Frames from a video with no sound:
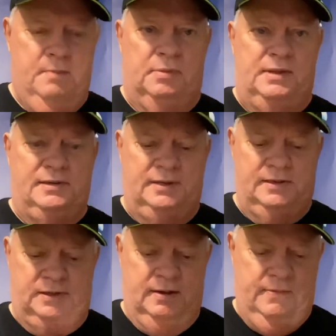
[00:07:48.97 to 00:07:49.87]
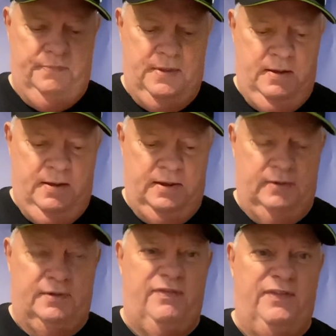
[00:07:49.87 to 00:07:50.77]
But this is the
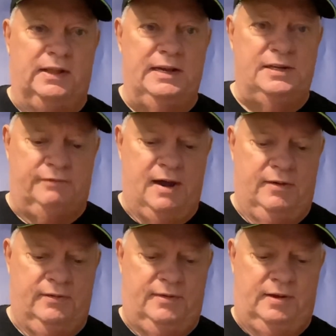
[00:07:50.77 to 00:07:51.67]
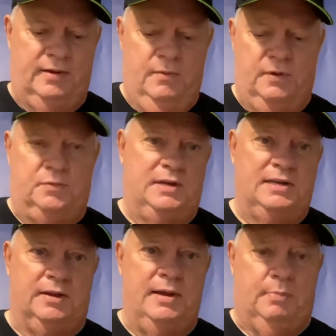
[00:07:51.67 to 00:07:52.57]
Phillies Records, which was
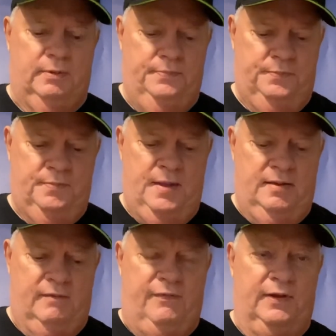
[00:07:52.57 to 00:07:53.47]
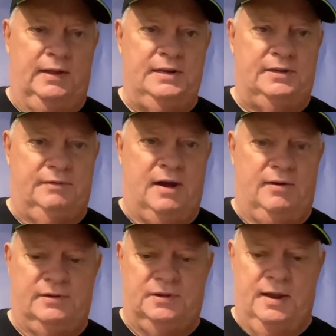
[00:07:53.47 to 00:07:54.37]
his label, the Phillies
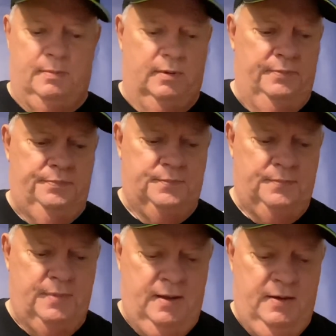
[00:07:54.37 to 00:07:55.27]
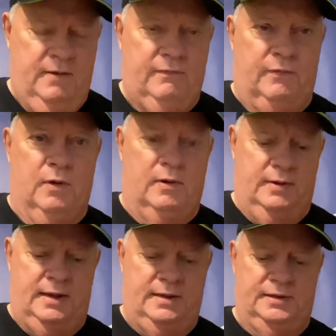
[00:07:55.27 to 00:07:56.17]
Records label
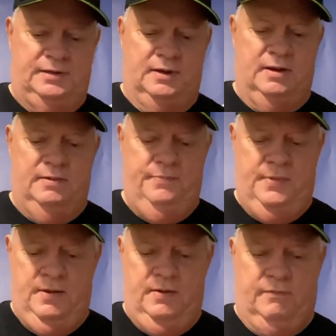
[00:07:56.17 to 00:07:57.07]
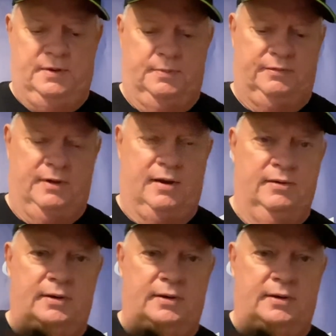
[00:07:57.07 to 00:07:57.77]
for his Christmas record.